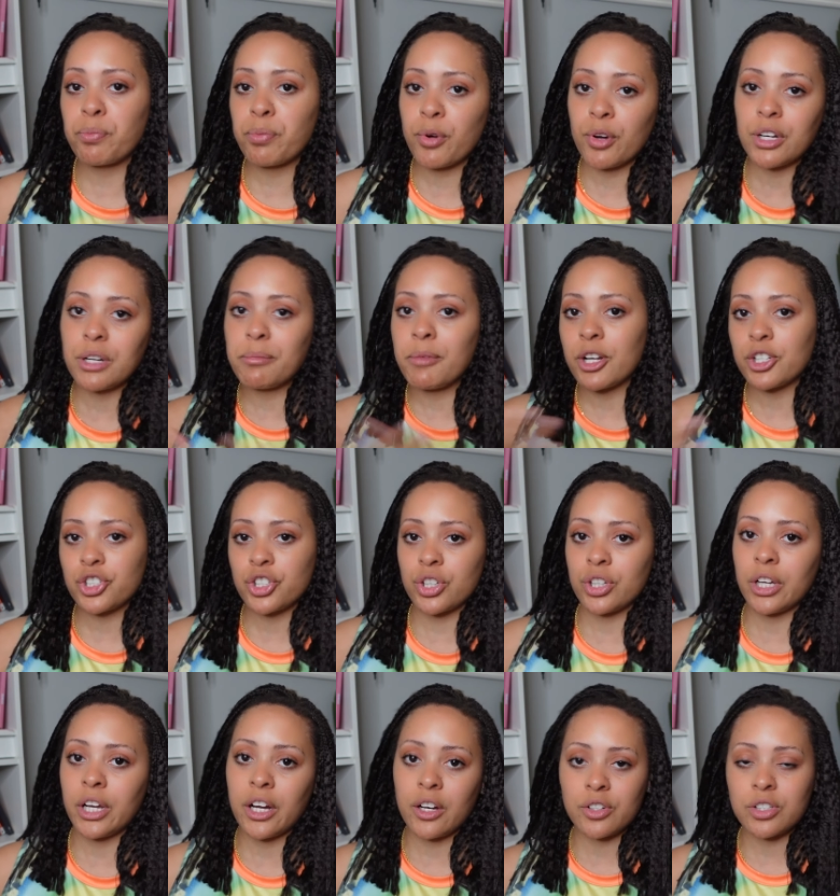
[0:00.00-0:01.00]
pretty much
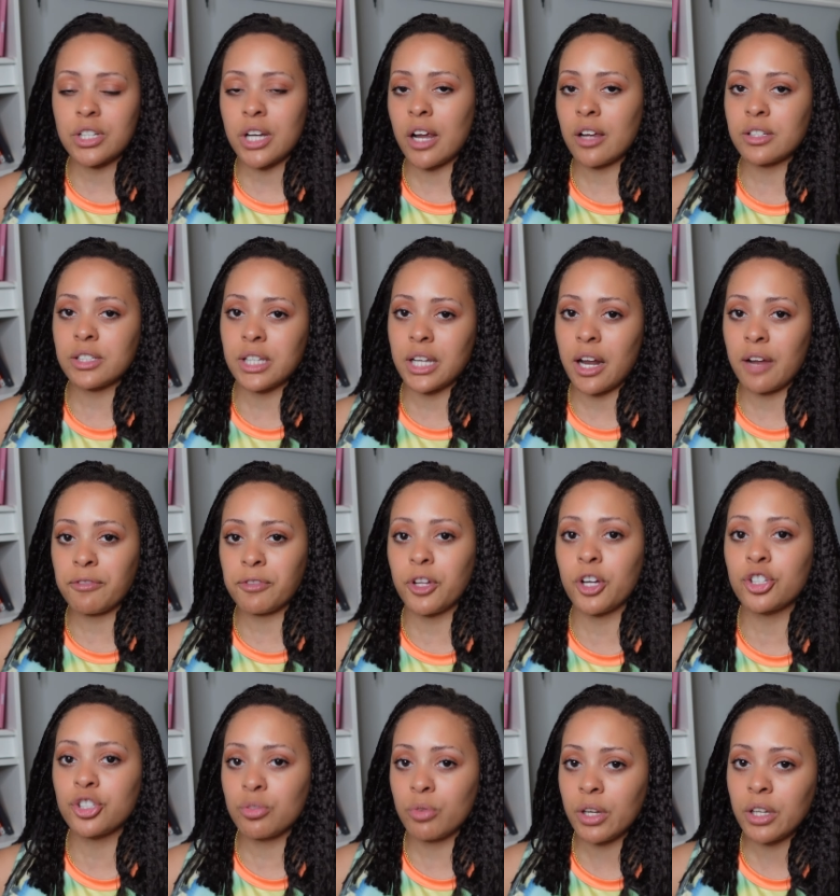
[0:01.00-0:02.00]
the hairstyles that I
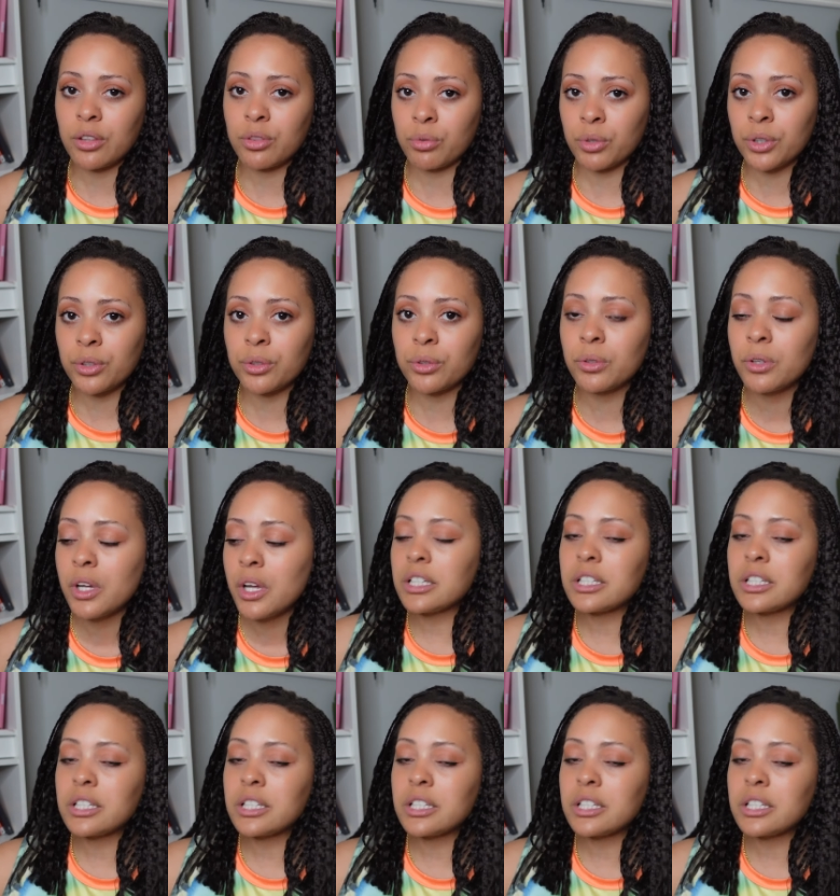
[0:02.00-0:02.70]
fluctuate through.